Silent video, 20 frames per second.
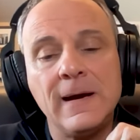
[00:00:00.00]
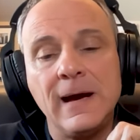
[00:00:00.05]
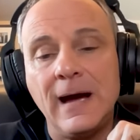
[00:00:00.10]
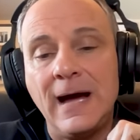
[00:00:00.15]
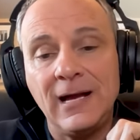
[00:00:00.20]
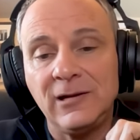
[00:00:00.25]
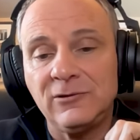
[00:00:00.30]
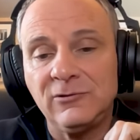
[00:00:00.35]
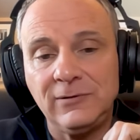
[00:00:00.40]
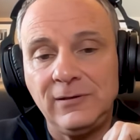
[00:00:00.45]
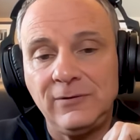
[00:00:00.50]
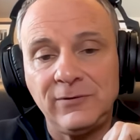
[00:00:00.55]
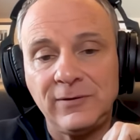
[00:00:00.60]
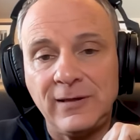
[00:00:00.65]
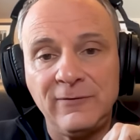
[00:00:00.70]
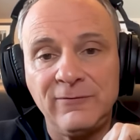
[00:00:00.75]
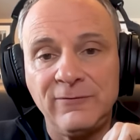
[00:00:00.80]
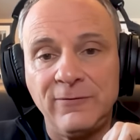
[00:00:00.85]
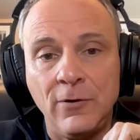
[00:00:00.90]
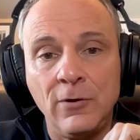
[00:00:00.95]
I actually
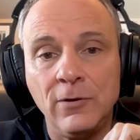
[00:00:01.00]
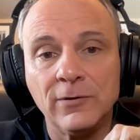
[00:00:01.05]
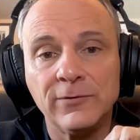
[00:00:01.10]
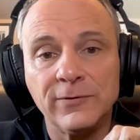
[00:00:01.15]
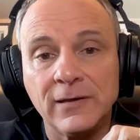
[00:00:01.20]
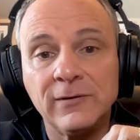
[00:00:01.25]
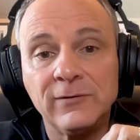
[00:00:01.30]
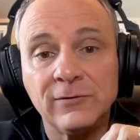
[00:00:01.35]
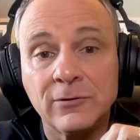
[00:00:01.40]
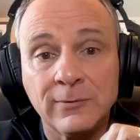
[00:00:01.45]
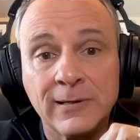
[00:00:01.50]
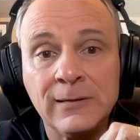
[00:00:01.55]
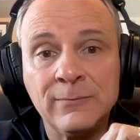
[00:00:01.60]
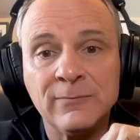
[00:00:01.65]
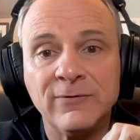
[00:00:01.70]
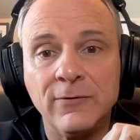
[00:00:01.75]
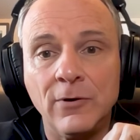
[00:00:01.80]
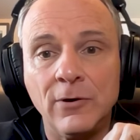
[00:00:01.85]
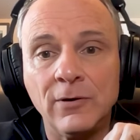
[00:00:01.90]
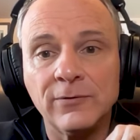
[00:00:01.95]
say false. I scream
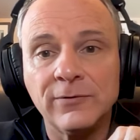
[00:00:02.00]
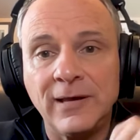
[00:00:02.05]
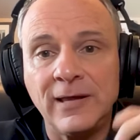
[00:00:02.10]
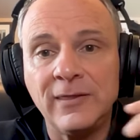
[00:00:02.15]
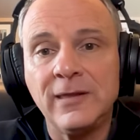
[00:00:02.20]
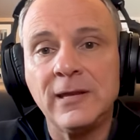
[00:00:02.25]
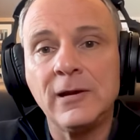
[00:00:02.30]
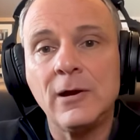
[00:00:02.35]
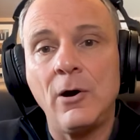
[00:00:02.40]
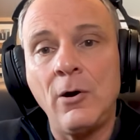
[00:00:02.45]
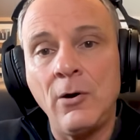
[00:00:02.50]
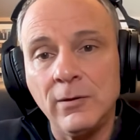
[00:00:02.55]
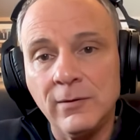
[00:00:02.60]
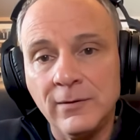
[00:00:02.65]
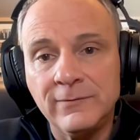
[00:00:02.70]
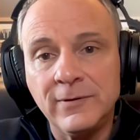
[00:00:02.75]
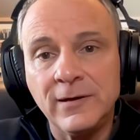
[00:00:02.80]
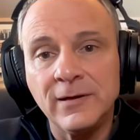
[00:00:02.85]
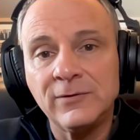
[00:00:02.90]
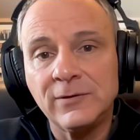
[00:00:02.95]
false. I think all
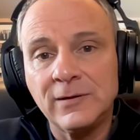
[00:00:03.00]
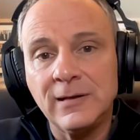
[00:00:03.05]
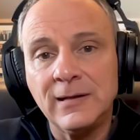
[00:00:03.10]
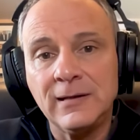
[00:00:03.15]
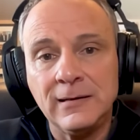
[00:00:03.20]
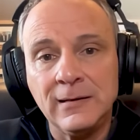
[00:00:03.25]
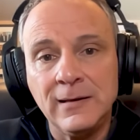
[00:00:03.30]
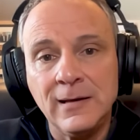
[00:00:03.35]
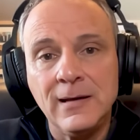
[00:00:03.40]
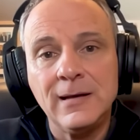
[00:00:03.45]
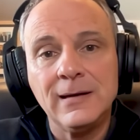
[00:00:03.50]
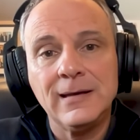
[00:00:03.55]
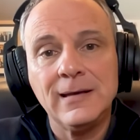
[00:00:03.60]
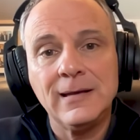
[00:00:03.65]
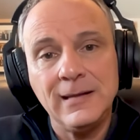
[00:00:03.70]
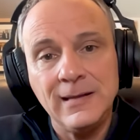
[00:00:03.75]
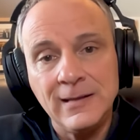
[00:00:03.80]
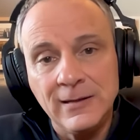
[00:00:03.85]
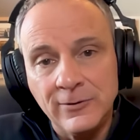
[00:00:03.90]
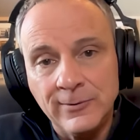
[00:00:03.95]
of us can
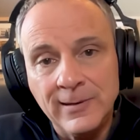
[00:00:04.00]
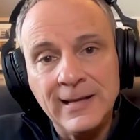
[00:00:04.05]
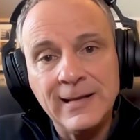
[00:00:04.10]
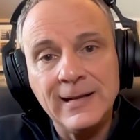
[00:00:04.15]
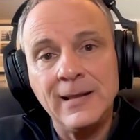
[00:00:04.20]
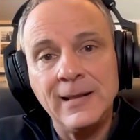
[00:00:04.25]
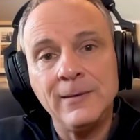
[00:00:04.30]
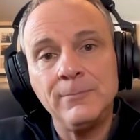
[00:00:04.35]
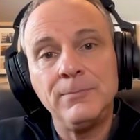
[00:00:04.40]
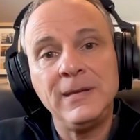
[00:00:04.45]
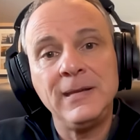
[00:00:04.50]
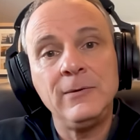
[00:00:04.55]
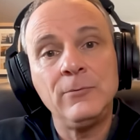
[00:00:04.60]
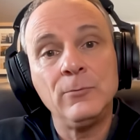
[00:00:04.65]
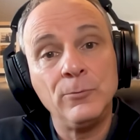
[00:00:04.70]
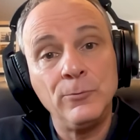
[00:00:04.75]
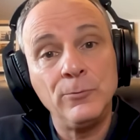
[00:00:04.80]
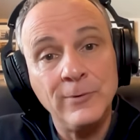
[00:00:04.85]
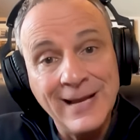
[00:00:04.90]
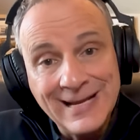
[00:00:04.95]
can iterate and be
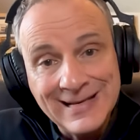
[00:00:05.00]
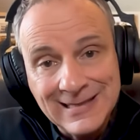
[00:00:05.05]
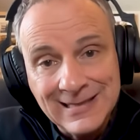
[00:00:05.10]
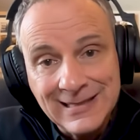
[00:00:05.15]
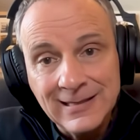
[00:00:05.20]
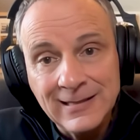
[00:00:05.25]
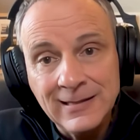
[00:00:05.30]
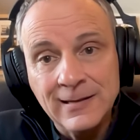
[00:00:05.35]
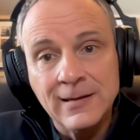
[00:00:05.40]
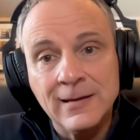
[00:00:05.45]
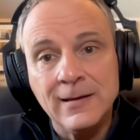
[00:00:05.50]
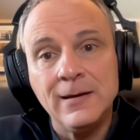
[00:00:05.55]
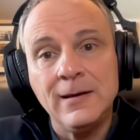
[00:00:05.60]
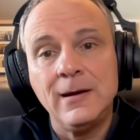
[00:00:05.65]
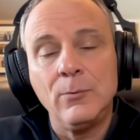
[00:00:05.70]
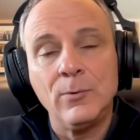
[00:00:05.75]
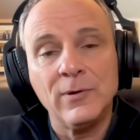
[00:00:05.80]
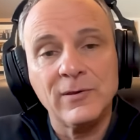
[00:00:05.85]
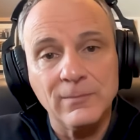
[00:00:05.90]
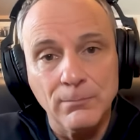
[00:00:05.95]
ready
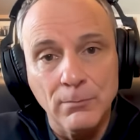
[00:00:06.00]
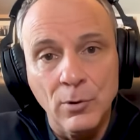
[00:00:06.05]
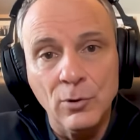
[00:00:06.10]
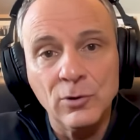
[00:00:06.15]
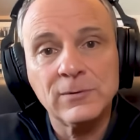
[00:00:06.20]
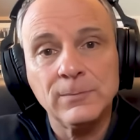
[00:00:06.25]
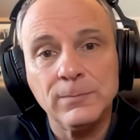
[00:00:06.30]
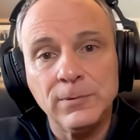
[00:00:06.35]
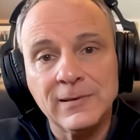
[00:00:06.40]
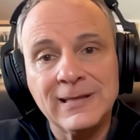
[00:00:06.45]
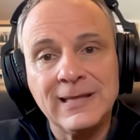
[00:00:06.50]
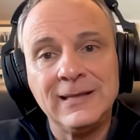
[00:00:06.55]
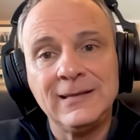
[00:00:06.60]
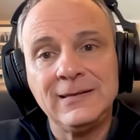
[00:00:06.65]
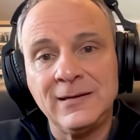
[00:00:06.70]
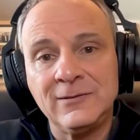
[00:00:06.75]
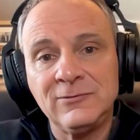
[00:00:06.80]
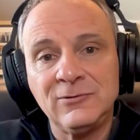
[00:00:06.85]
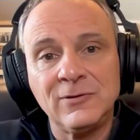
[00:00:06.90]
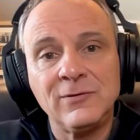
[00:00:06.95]
with multiple
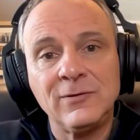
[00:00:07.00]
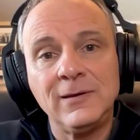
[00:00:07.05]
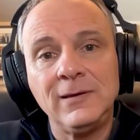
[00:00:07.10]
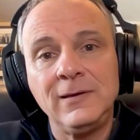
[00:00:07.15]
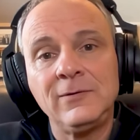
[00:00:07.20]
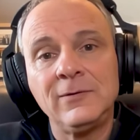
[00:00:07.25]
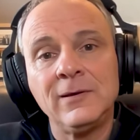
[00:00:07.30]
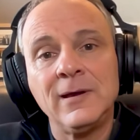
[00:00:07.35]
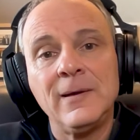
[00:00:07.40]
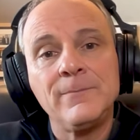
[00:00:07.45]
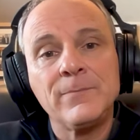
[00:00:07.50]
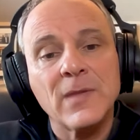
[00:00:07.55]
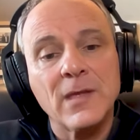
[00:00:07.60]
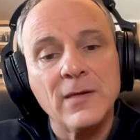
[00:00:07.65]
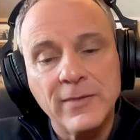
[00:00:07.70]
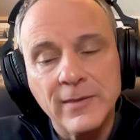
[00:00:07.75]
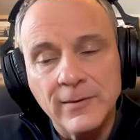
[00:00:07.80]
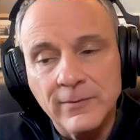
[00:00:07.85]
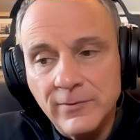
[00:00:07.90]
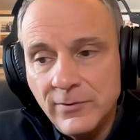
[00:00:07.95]
contingencies.
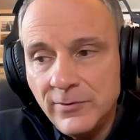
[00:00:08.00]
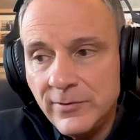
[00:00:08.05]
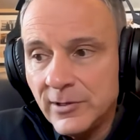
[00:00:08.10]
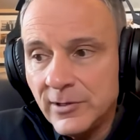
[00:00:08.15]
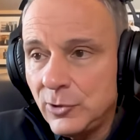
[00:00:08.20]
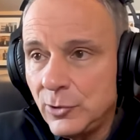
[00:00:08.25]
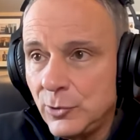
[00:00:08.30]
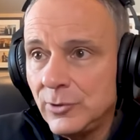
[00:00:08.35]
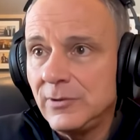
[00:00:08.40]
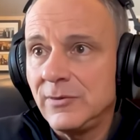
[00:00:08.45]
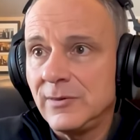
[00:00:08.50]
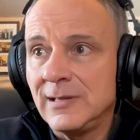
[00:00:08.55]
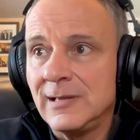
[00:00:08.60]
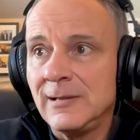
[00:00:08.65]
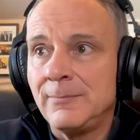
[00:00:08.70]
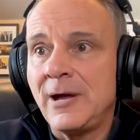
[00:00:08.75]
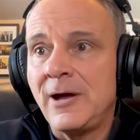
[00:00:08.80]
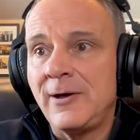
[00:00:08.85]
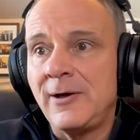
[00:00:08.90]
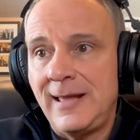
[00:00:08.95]
The the good thing
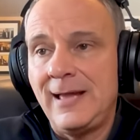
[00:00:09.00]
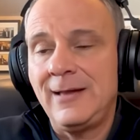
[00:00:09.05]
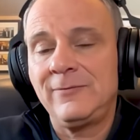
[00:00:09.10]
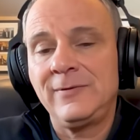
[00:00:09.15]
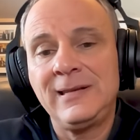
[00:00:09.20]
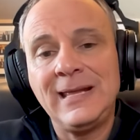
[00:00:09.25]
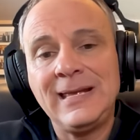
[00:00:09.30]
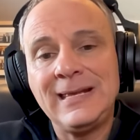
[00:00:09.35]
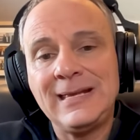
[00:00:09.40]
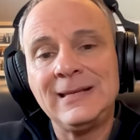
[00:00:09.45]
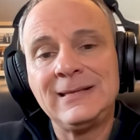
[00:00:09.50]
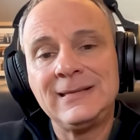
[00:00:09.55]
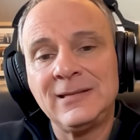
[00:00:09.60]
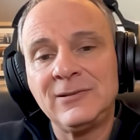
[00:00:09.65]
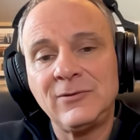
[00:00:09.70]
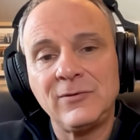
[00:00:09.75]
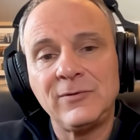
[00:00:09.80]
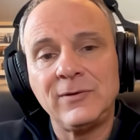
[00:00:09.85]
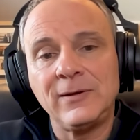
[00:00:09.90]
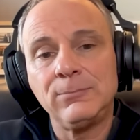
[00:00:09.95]
about having a
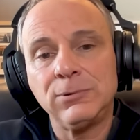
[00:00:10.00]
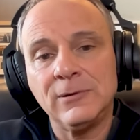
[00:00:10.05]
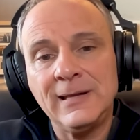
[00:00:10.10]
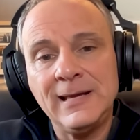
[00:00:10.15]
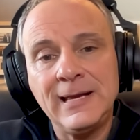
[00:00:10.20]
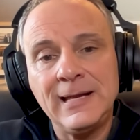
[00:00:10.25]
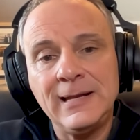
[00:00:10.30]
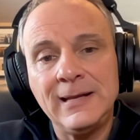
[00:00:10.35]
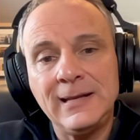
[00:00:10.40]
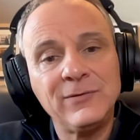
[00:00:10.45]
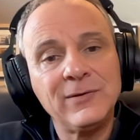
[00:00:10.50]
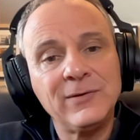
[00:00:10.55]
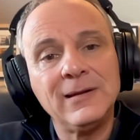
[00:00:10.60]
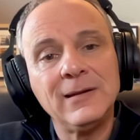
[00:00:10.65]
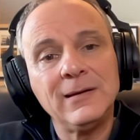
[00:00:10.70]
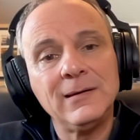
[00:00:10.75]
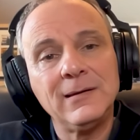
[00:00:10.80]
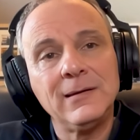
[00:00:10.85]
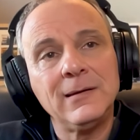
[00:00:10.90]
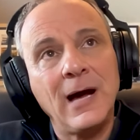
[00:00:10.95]
contingency plan is it
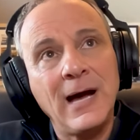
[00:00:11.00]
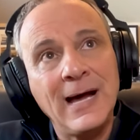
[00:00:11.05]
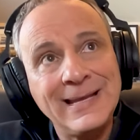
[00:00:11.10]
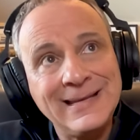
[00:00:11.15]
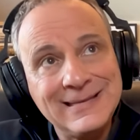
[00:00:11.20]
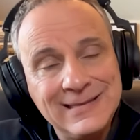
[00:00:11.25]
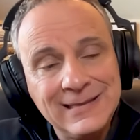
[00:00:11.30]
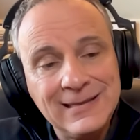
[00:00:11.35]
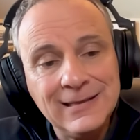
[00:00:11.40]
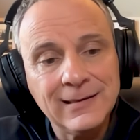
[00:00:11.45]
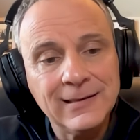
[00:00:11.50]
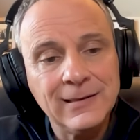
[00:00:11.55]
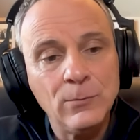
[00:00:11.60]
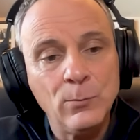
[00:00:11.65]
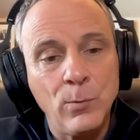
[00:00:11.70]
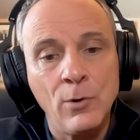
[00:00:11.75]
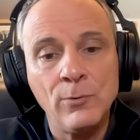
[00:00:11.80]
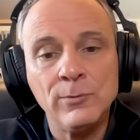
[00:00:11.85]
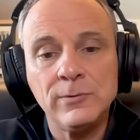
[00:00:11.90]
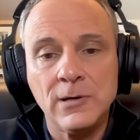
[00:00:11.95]
ideally
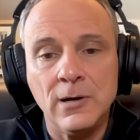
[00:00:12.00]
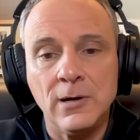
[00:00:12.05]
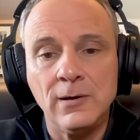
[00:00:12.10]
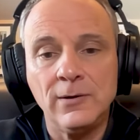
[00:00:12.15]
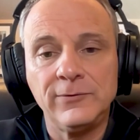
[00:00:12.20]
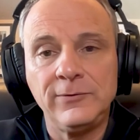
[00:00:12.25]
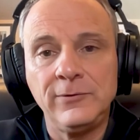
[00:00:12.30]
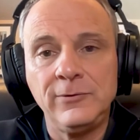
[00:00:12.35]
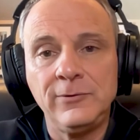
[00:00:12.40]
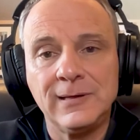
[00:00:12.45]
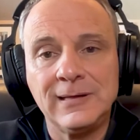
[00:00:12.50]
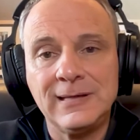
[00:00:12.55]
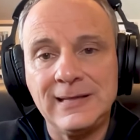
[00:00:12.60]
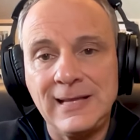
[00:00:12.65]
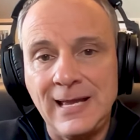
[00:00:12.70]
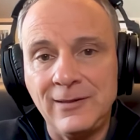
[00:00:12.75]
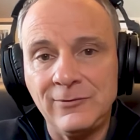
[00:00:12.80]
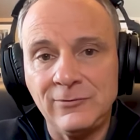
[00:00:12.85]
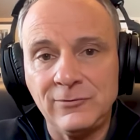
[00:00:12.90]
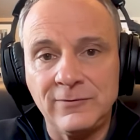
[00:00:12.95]
won't cause you to
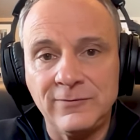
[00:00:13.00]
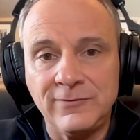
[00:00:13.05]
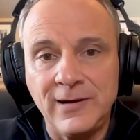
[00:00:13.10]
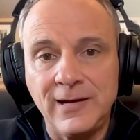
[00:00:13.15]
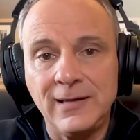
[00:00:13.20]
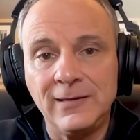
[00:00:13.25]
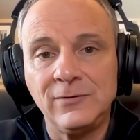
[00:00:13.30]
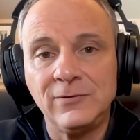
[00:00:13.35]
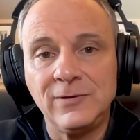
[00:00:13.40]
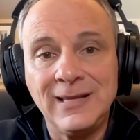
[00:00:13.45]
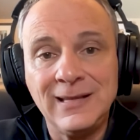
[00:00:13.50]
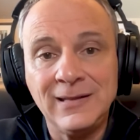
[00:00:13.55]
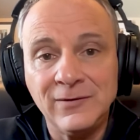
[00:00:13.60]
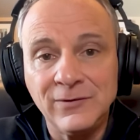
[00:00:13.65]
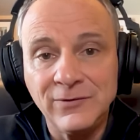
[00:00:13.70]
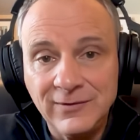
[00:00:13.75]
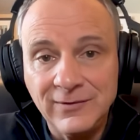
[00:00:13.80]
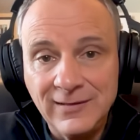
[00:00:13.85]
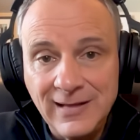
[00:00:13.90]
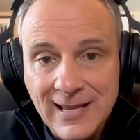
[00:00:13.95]
catastrophize.
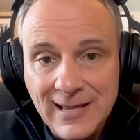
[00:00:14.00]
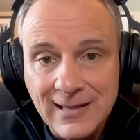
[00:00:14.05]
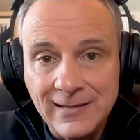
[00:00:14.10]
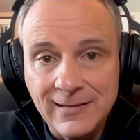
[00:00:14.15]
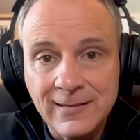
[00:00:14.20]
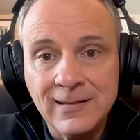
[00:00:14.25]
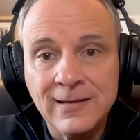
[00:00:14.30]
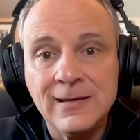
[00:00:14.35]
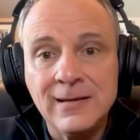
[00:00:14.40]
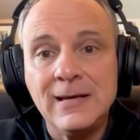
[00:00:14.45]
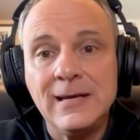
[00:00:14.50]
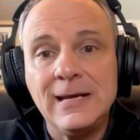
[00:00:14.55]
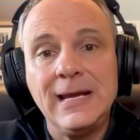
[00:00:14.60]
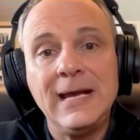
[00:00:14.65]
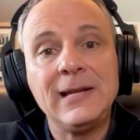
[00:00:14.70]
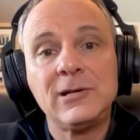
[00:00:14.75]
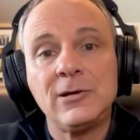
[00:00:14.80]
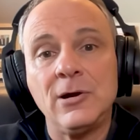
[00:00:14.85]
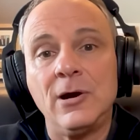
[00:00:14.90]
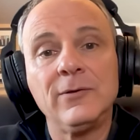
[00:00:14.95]
Instead,
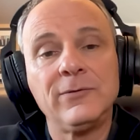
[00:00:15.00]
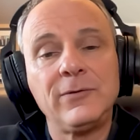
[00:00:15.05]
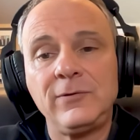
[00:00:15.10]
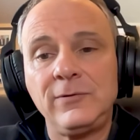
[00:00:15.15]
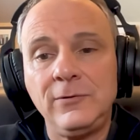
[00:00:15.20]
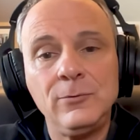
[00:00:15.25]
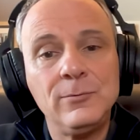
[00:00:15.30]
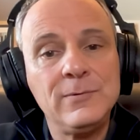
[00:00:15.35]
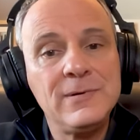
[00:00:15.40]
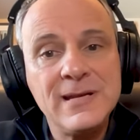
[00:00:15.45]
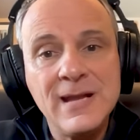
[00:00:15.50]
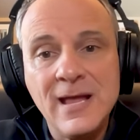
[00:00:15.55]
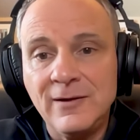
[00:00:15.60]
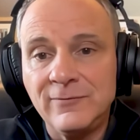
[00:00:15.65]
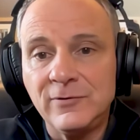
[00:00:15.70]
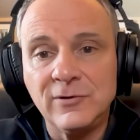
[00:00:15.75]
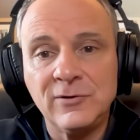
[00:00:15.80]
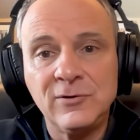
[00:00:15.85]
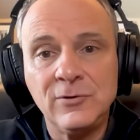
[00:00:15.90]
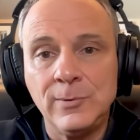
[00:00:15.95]
it causes you
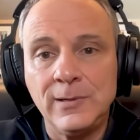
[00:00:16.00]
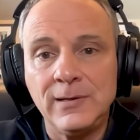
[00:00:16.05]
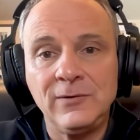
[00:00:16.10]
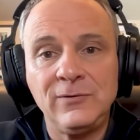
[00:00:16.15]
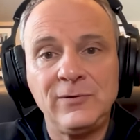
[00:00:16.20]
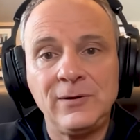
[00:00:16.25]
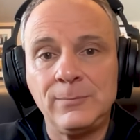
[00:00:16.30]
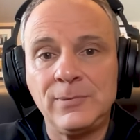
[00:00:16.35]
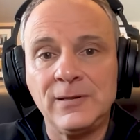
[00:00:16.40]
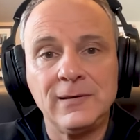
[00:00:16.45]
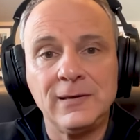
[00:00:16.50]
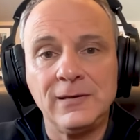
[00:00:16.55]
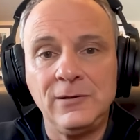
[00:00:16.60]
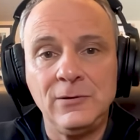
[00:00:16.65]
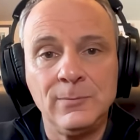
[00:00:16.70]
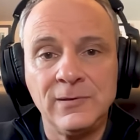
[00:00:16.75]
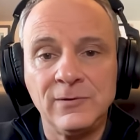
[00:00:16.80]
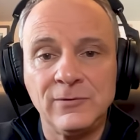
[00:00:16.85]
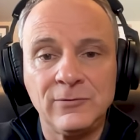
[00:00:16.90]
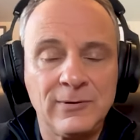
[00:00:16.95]
never to exhibit the
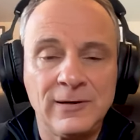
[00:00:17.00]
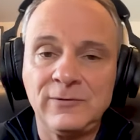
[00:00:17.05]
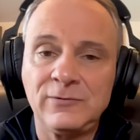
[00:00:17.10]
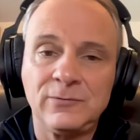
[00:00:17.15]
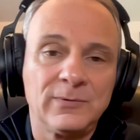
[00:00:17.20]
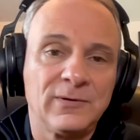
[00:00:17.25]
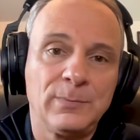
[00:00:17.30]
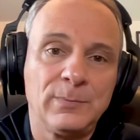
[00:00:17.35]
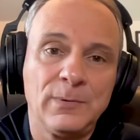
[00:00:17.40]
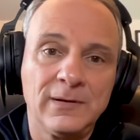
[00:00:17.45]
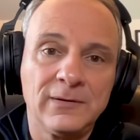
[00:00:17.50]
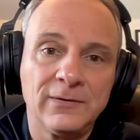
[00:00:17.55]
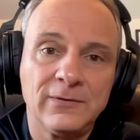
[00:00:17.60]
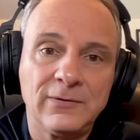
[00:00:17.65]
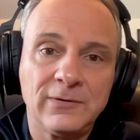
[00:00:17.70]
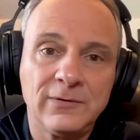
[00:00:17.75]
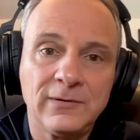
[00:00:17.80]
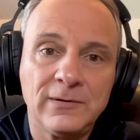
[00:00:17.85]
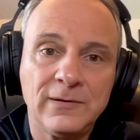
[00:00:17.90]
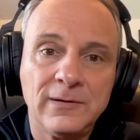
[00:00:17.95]
human stress
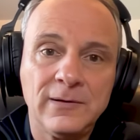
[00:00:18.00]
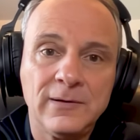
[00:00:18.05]
response.